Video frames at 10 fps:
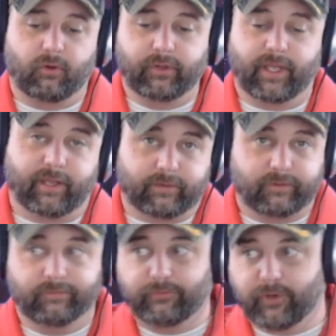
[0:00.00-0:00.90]

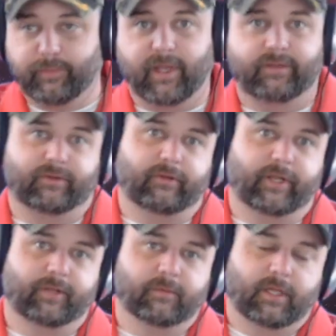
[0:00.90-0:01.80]
yes, Freemasonry,"
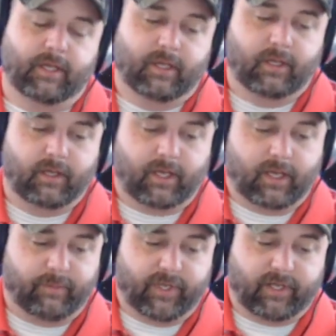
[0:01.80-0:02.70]

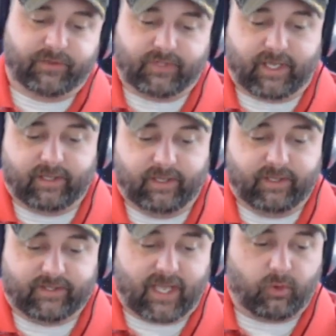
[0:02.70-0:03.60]
because that
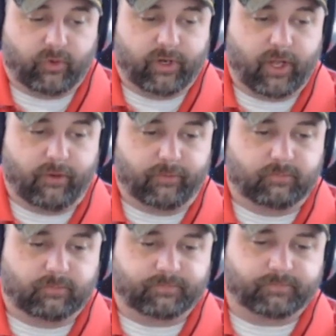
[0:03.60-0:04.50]
is how we're known.
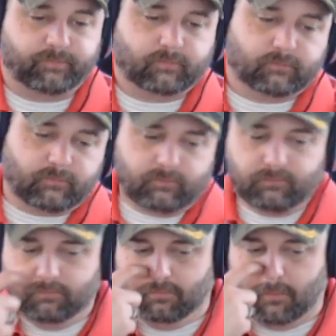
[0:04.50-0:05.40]

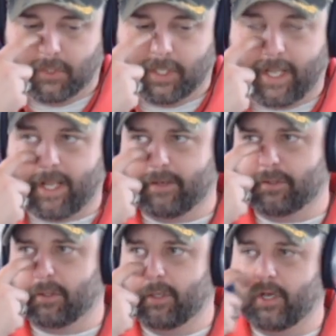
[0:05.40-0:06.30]
And
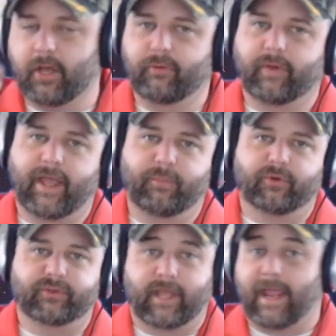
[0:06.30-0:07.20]

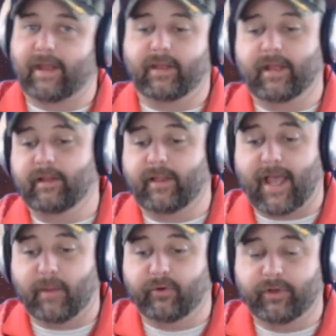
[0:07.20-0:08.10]
aprons can get
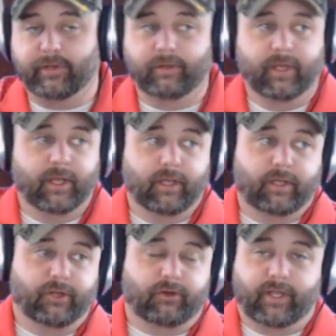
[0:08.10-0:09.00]
elaborate.
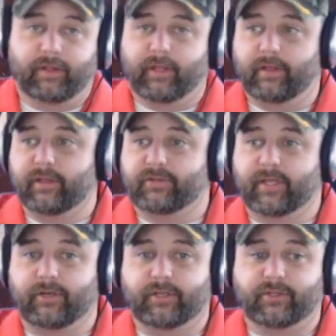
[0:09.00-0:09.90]
Let's say
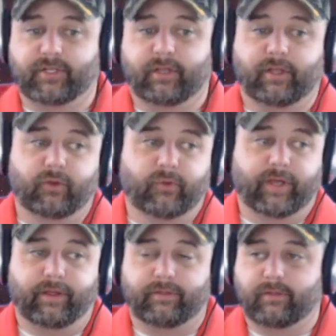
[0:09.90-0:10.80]
you're just dealing
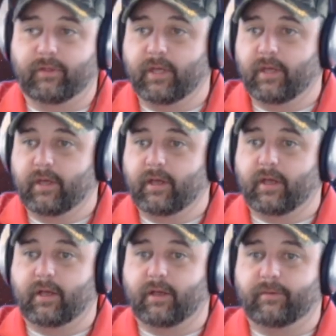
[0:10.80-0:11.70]
with
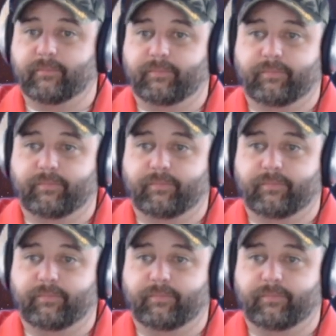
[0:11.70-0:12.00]
a